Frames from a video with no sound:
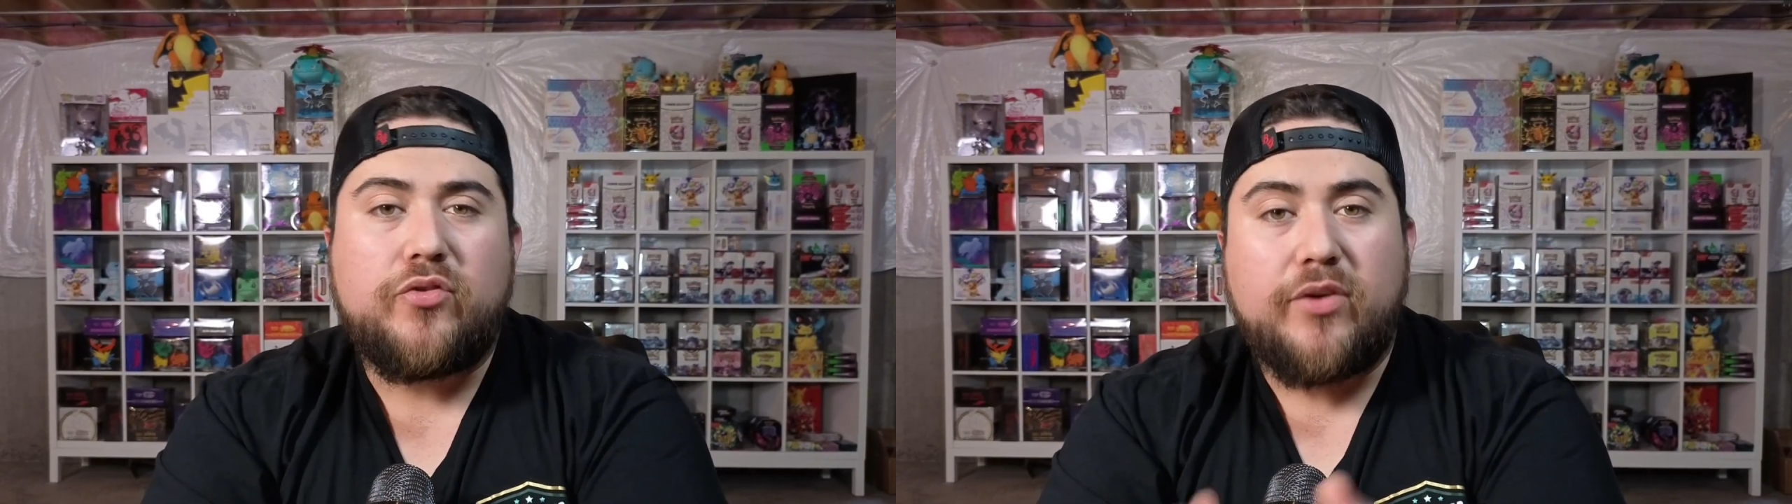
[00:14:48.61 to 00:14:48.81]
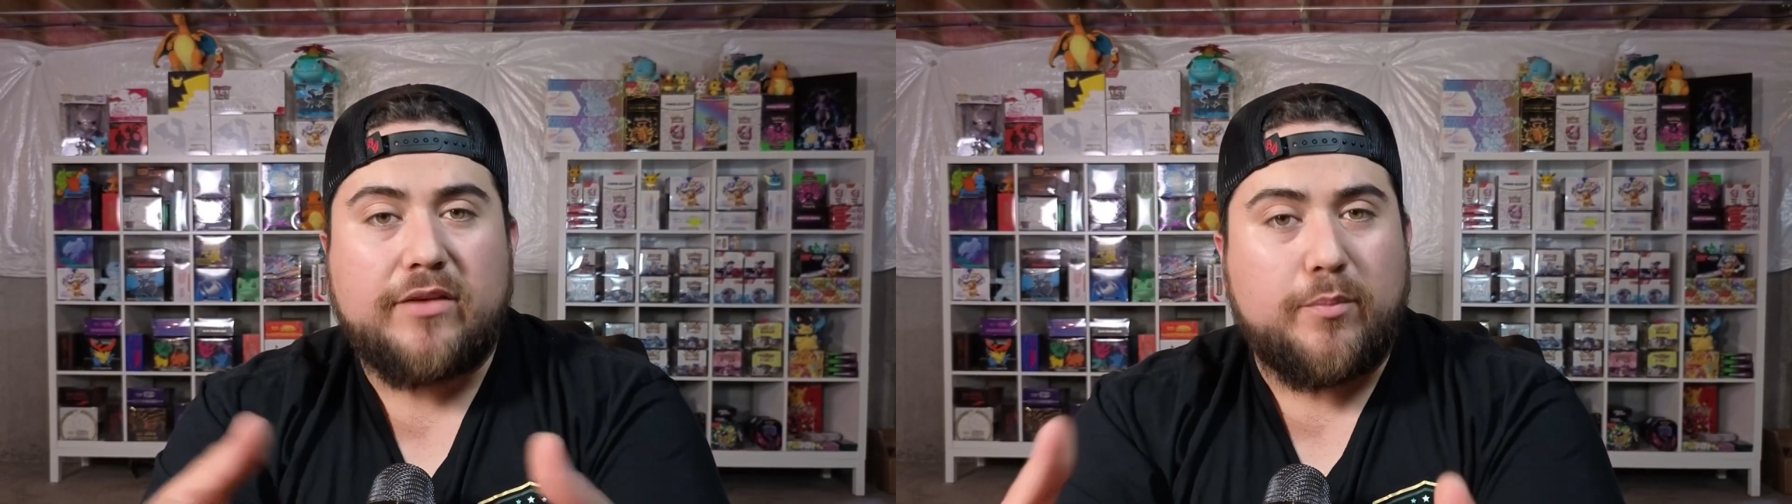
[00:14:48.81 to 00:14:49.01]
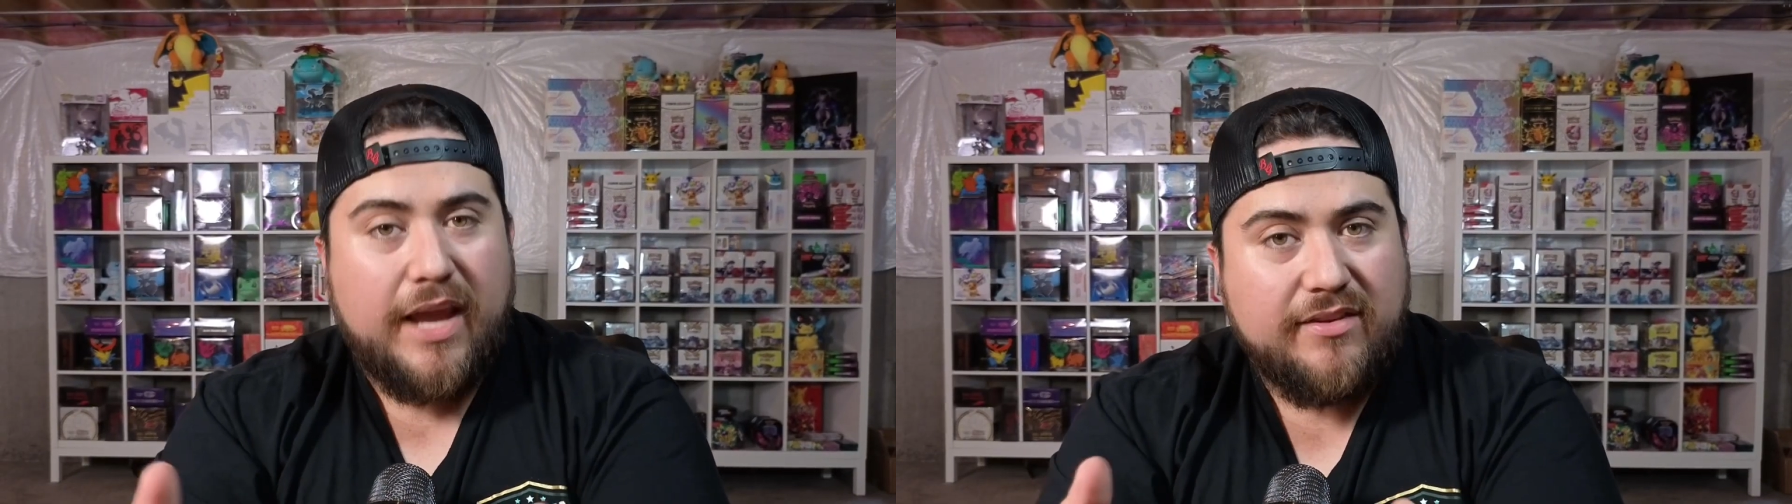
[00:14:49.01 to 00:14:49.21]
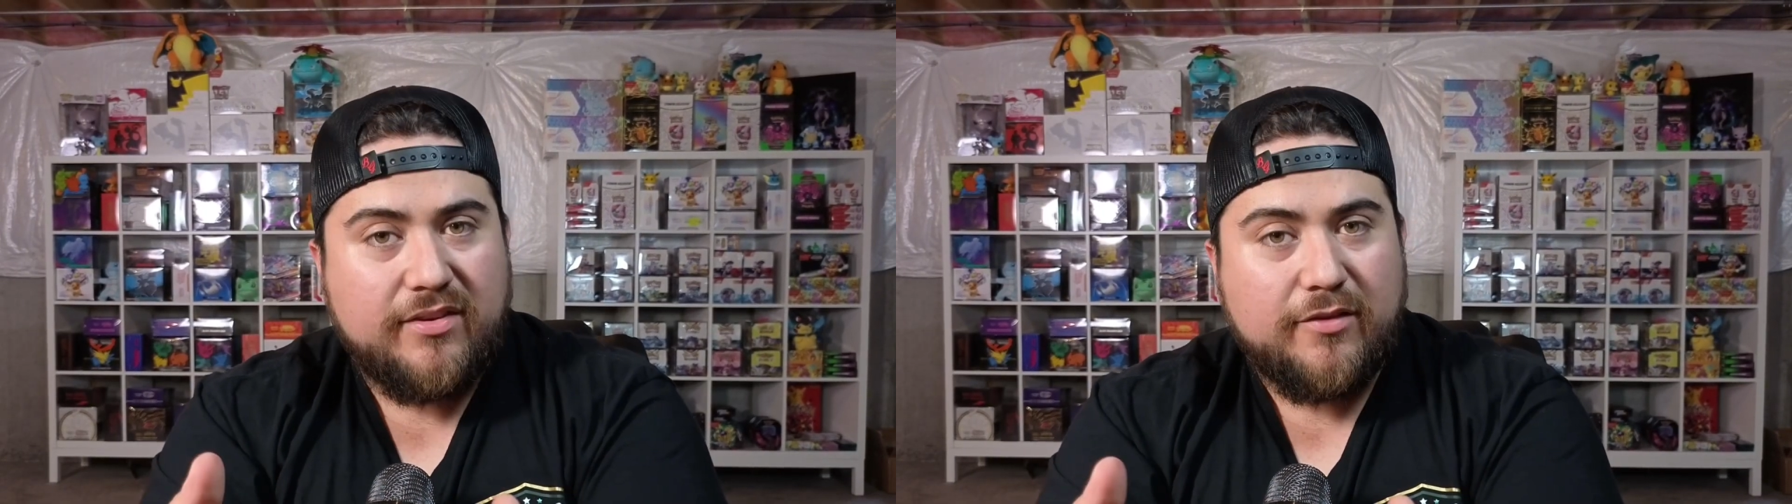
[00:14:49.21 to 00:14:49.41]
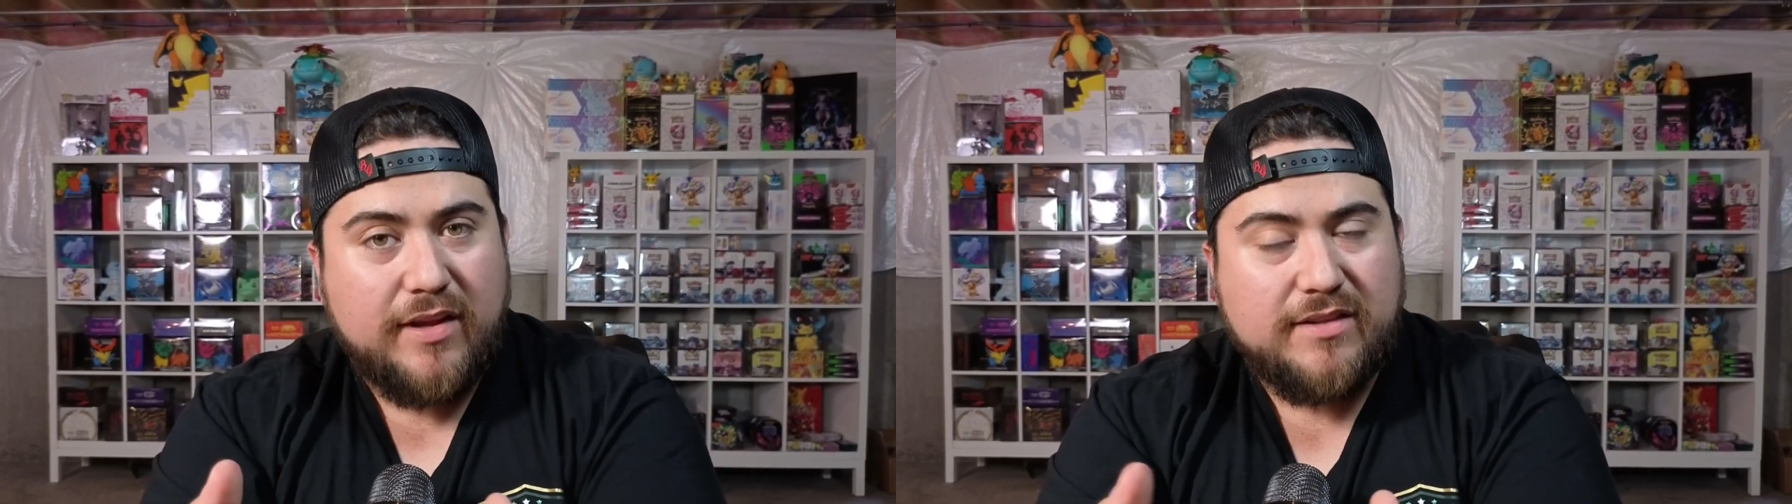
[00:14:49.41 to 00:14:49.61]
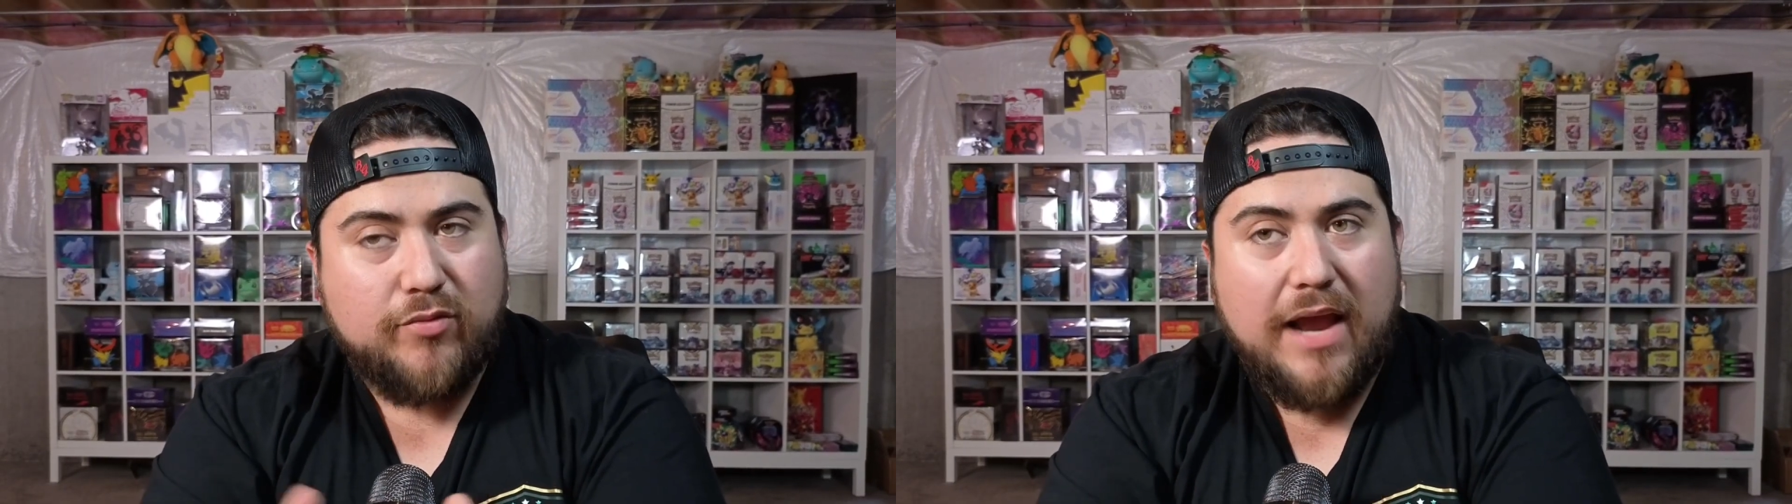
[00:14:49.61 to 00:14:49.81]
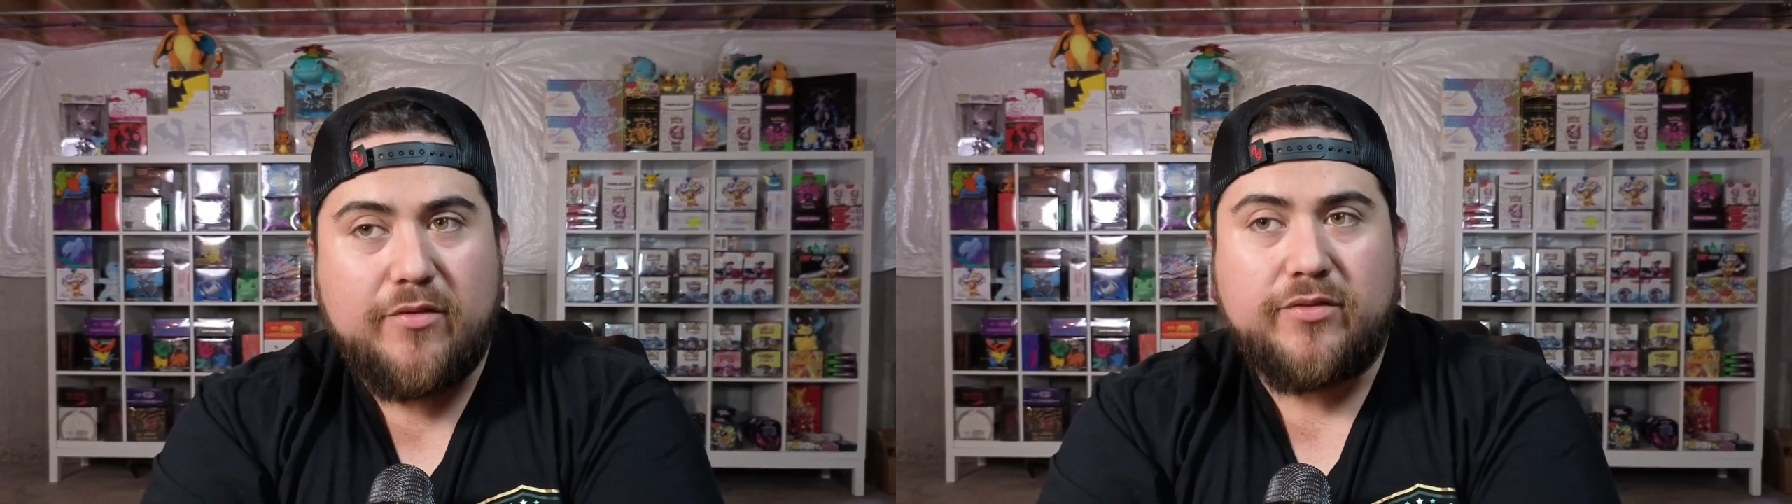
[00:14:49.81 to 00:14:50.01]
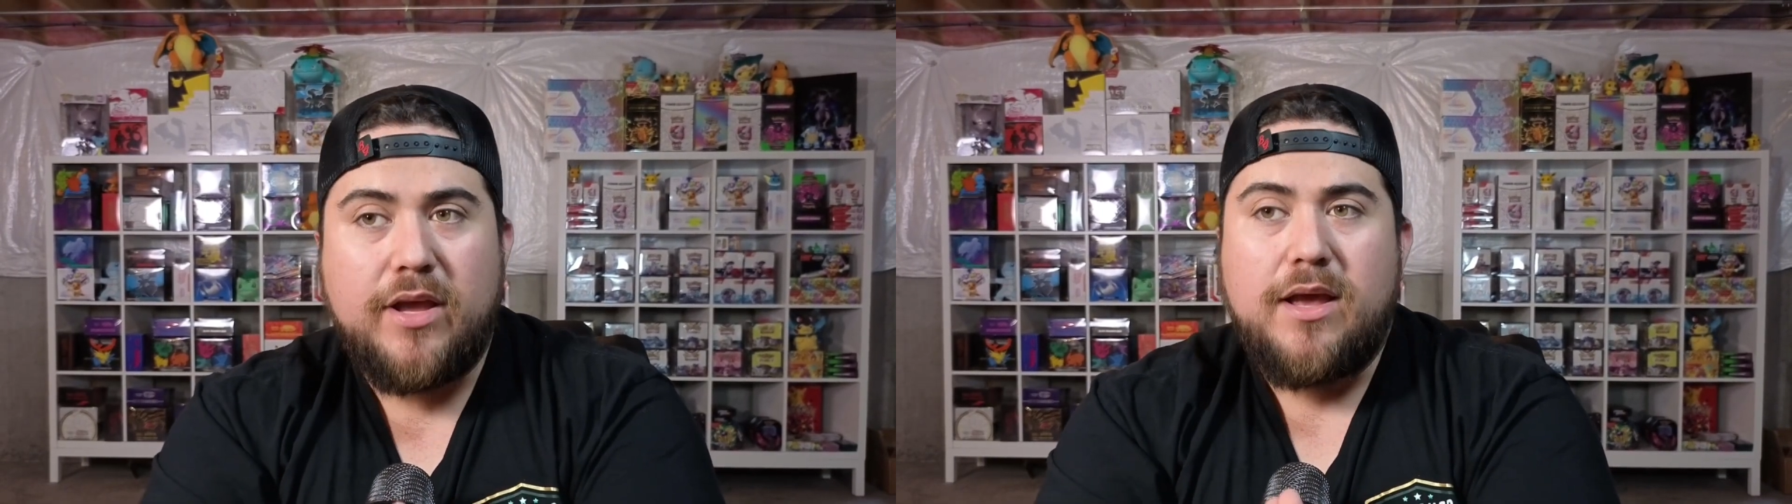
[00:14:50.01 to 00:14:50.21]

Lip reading: to get some cases of Destined Rivals.